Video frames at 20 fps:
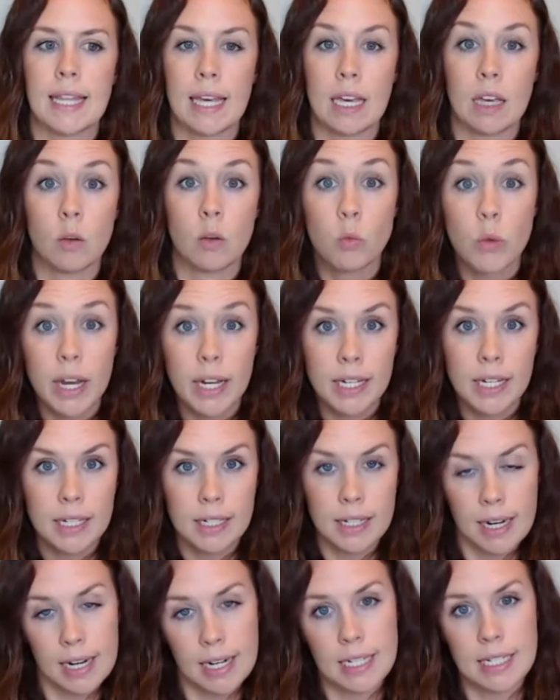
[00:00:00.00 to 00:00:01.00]
they can
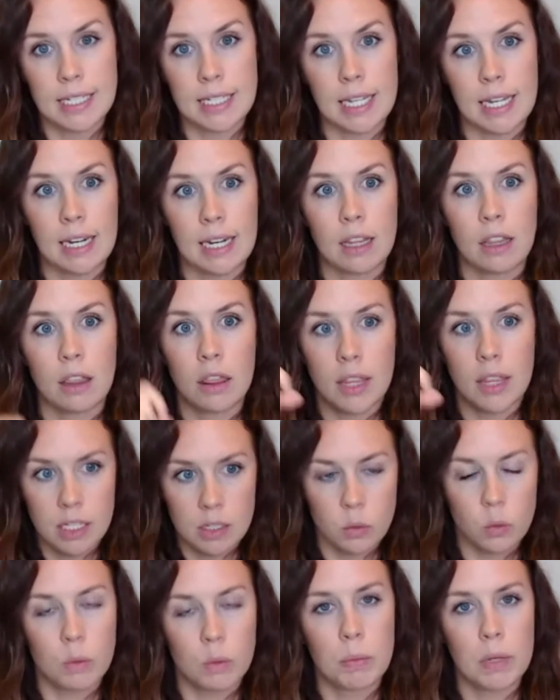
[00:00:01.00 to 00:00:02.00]
recognize that
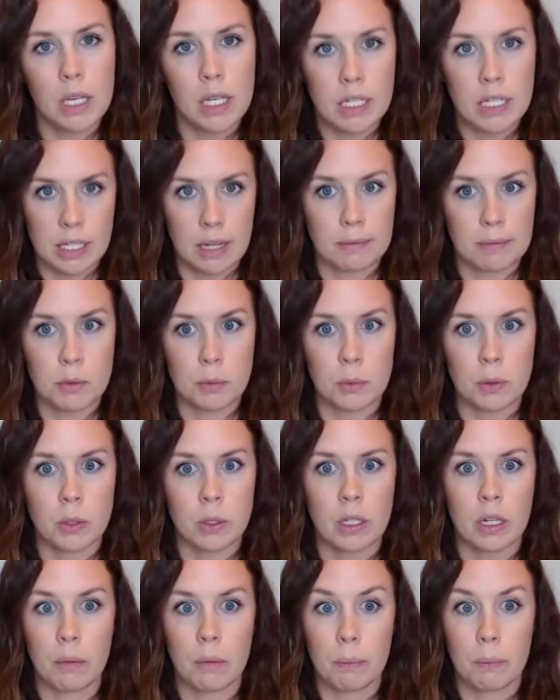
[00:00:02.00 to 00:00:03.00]
this would be acceptable
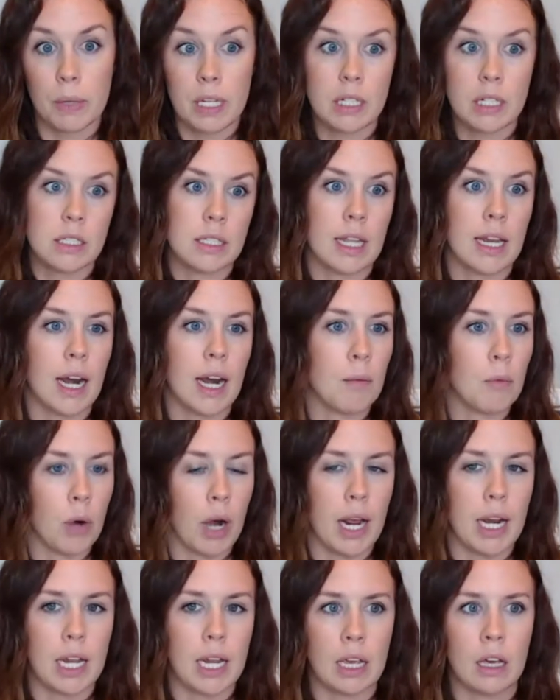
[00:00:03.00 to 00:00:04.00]
in a piece that I'm
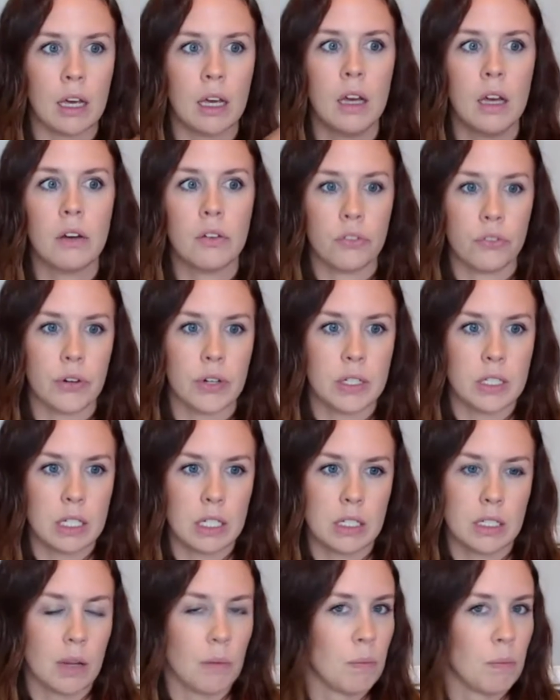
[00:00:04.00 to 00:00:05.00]
writing
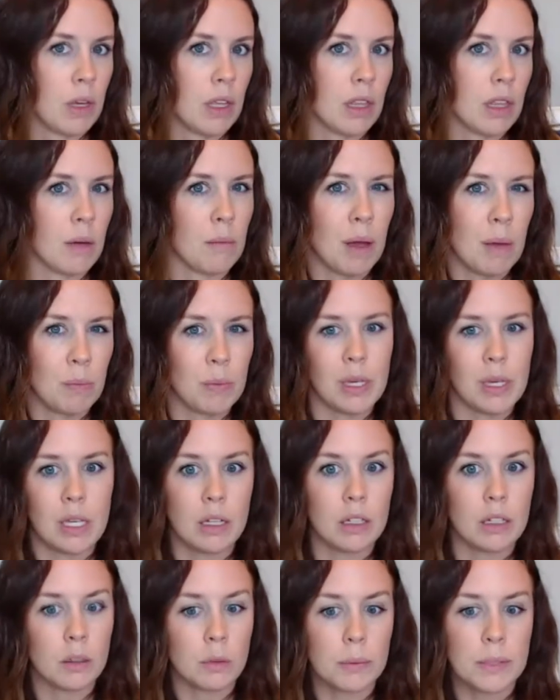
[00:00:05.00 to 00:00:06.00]
versus something that might be
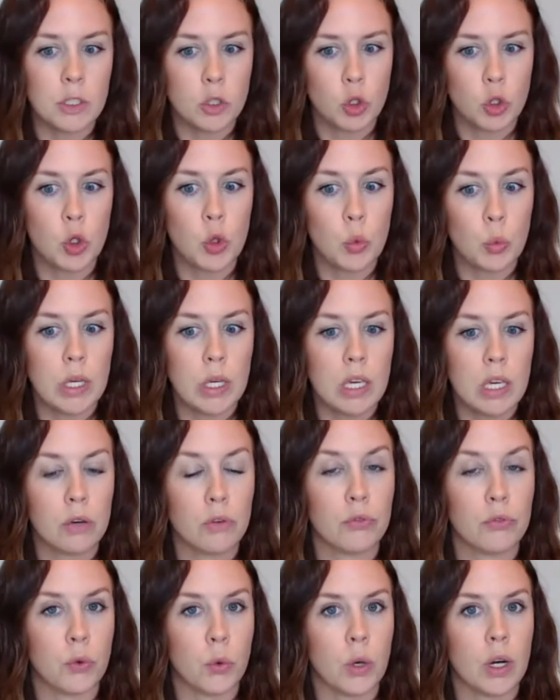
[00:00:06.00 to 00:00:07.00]
a little bit too weak
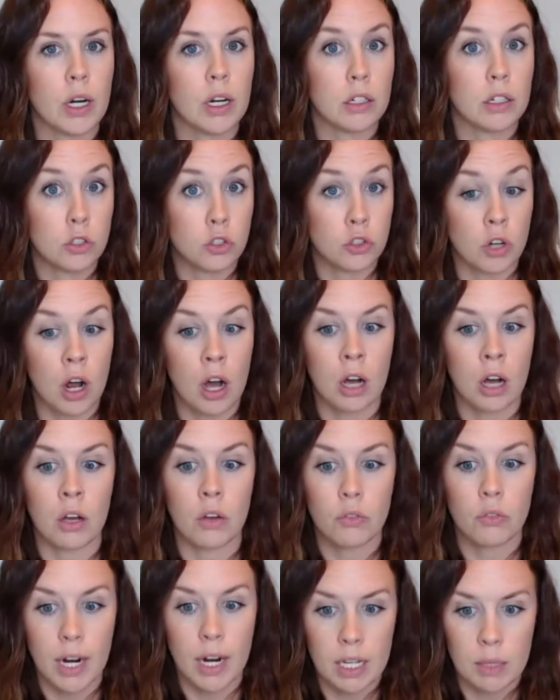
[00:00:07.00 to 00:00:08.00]
for a strong
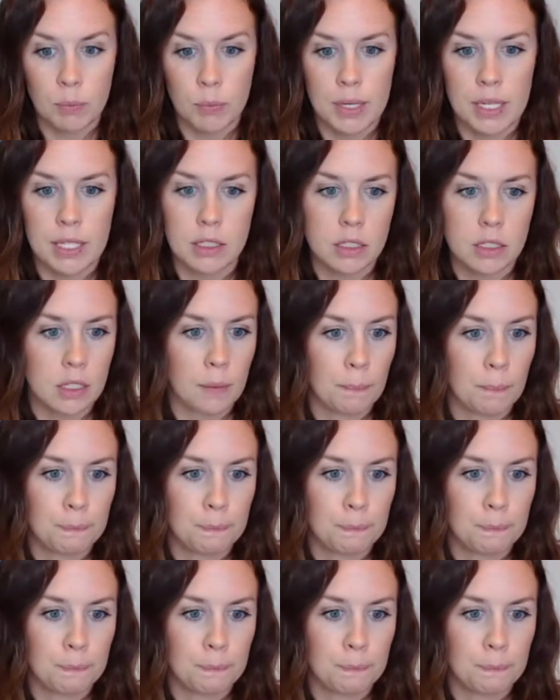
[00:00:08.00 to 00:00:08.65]
writing piece.